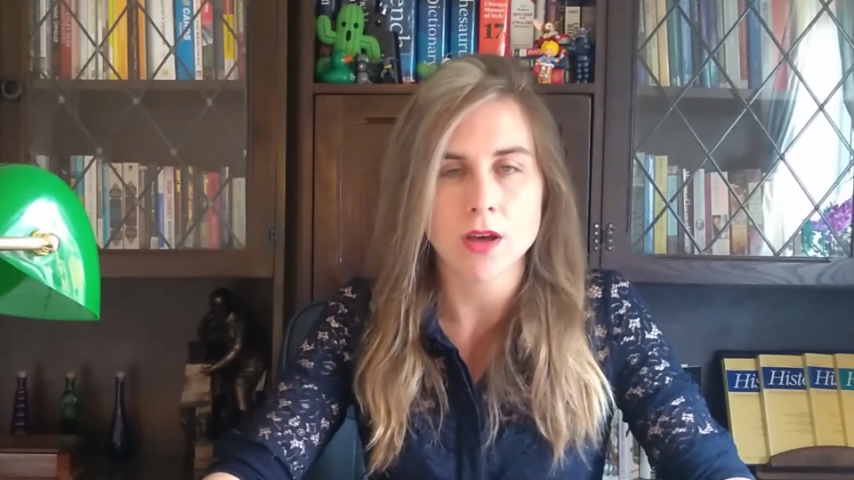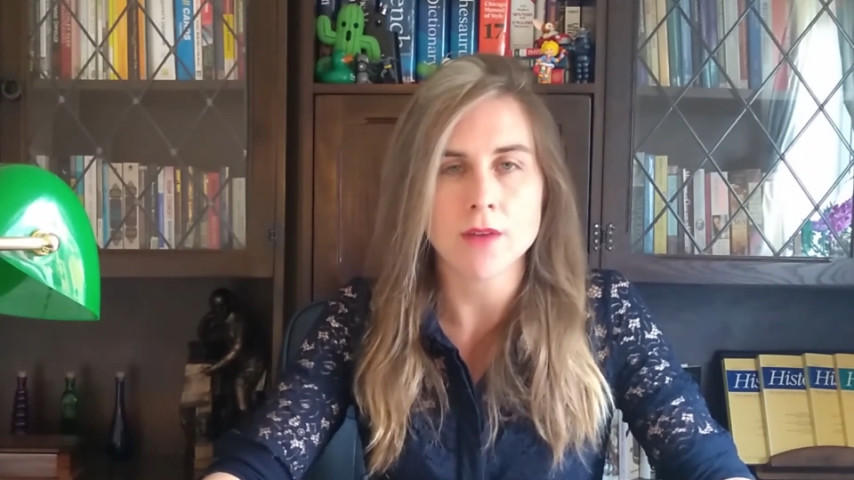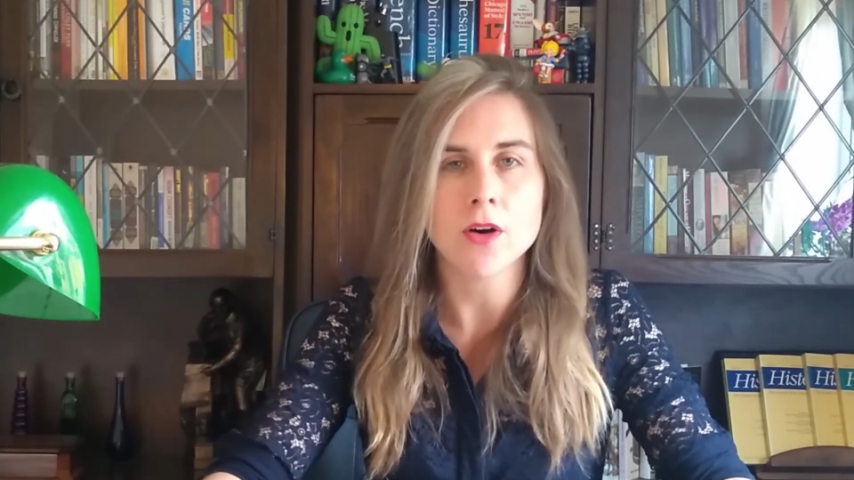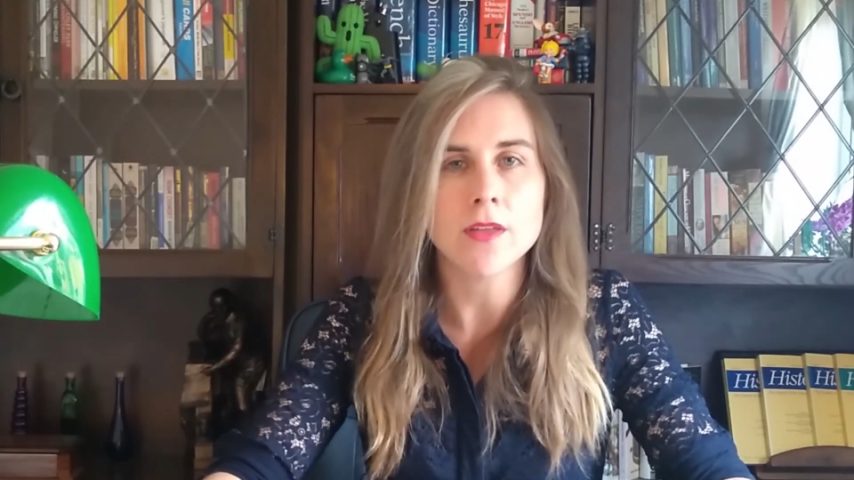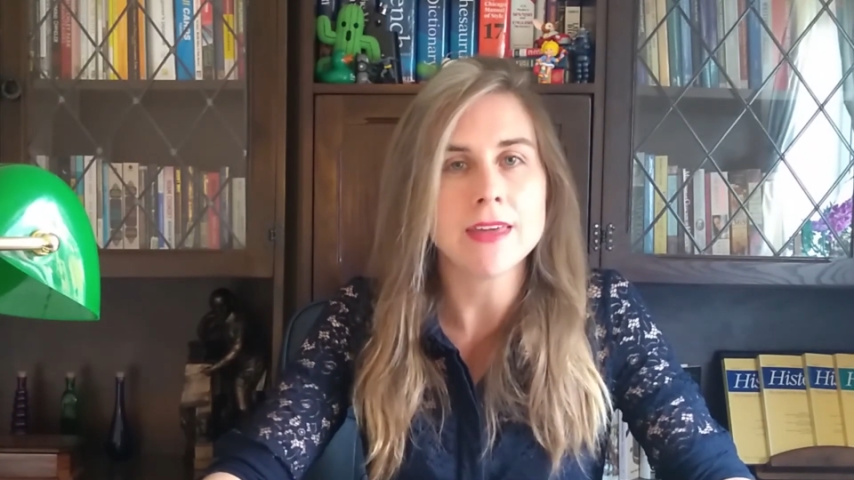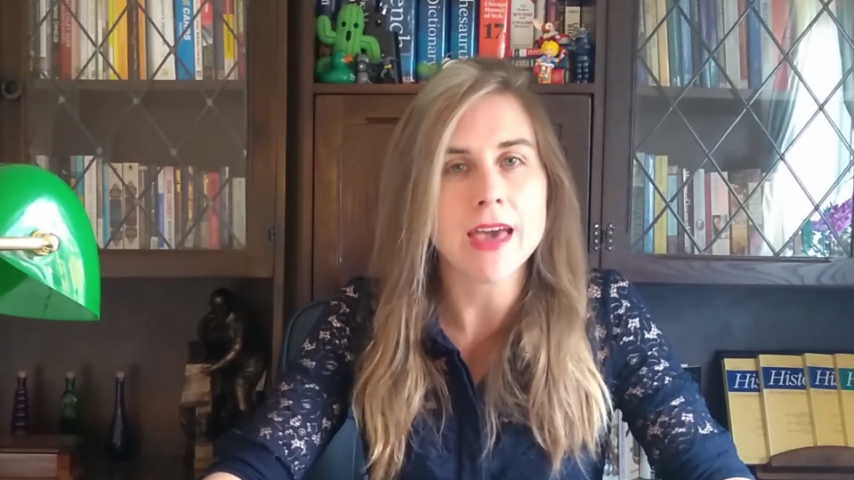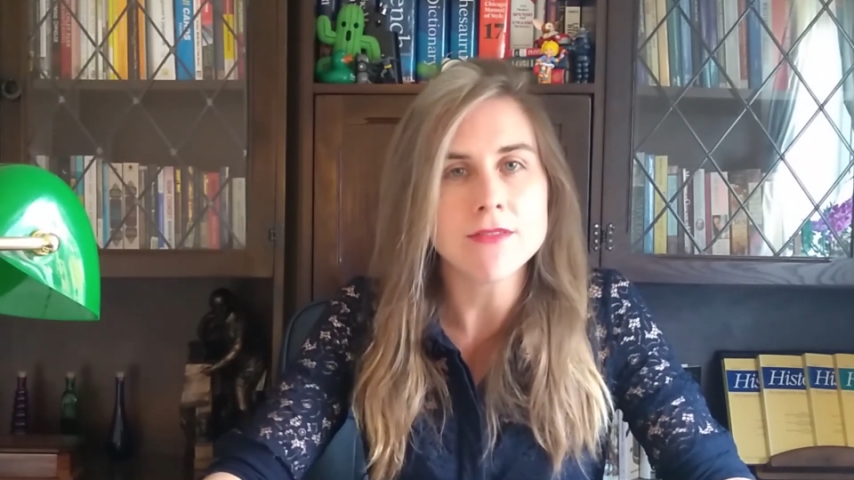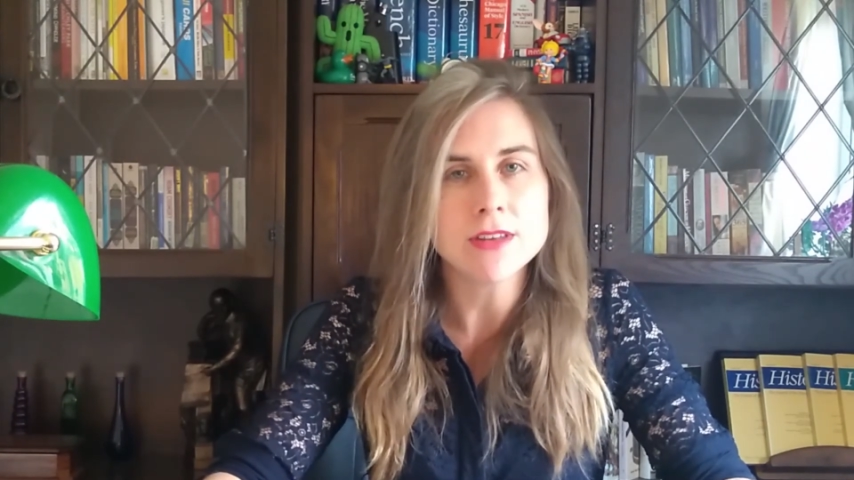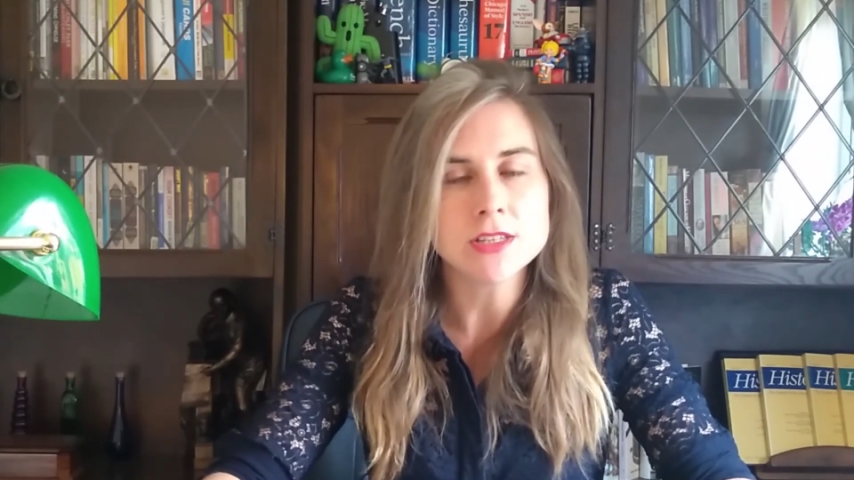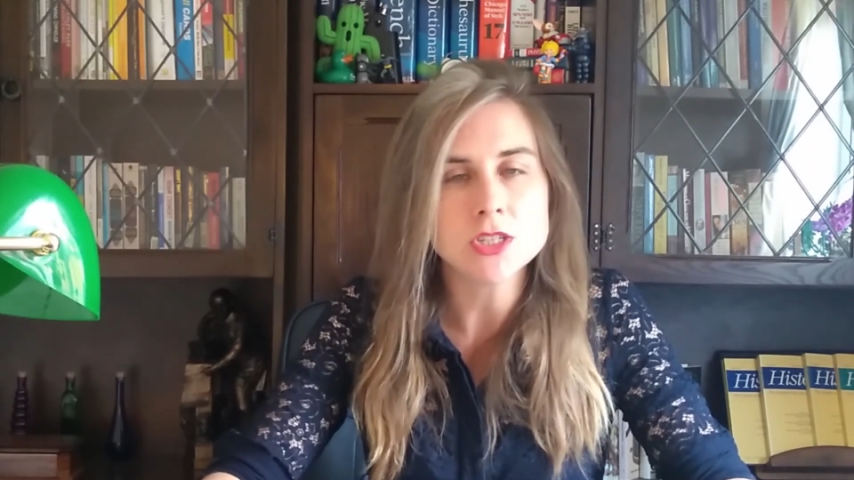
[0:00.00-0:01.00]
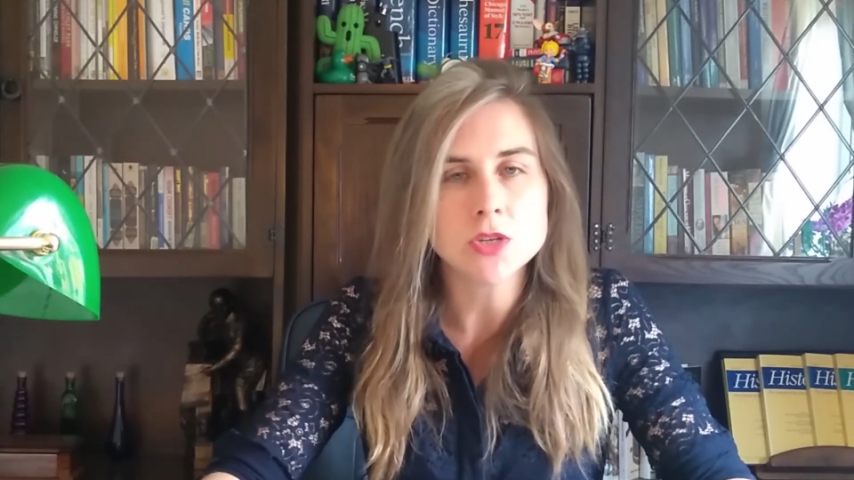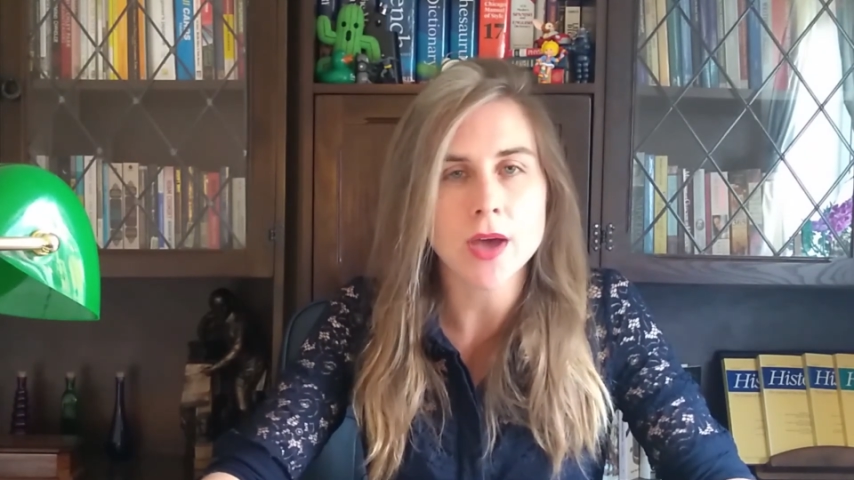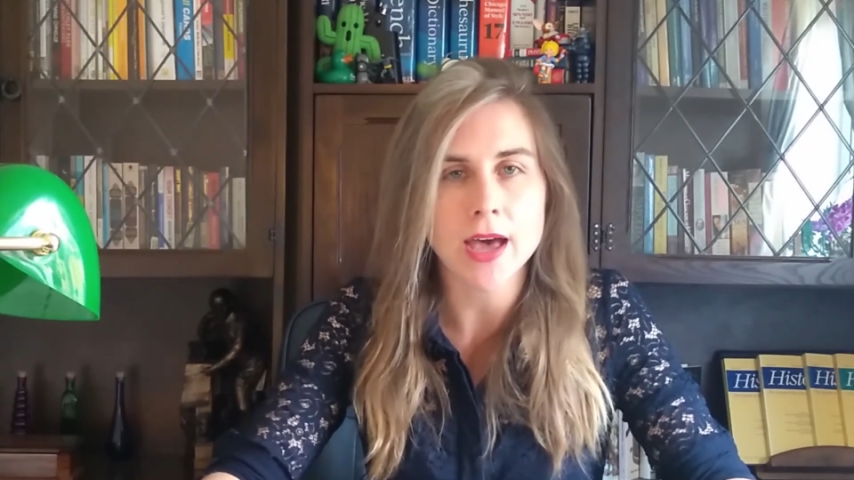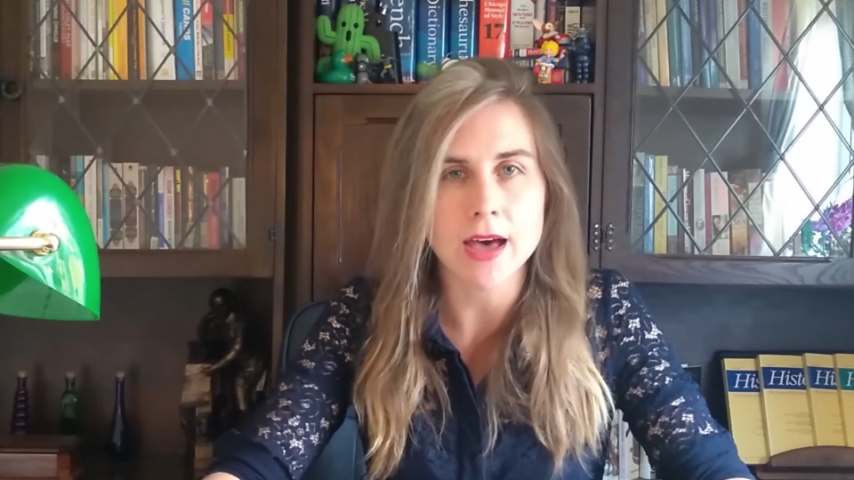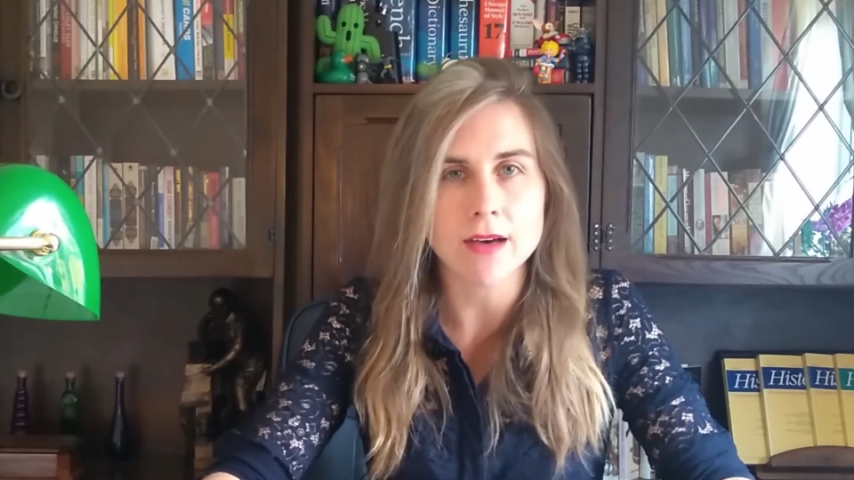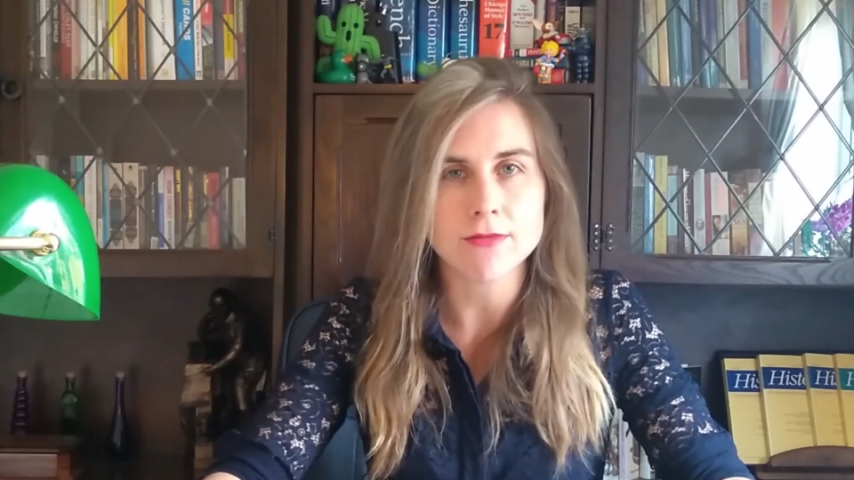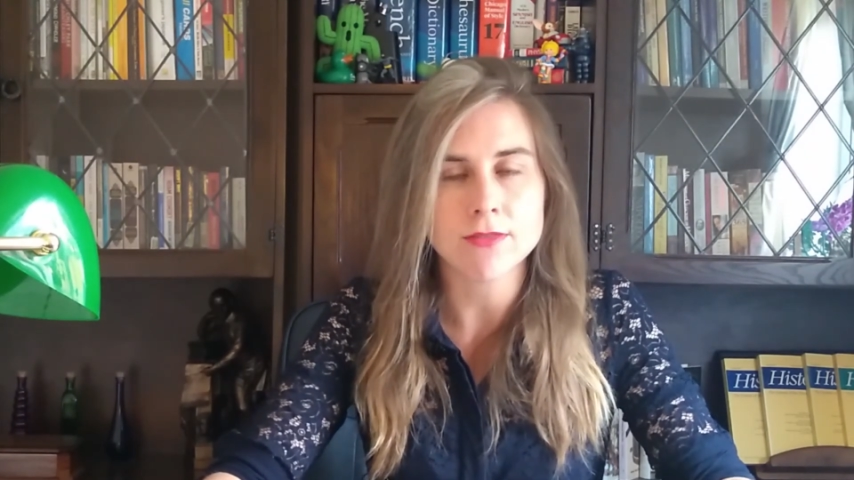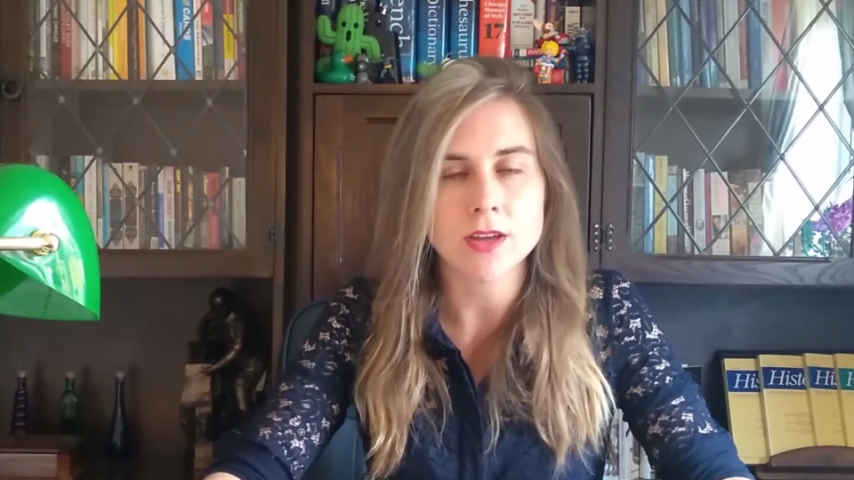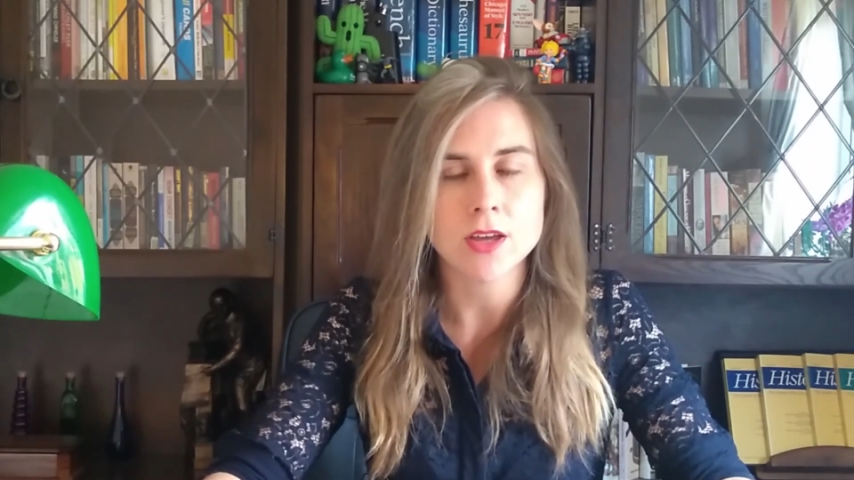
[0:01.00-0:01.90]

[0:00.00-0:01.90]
of all the evidence you have.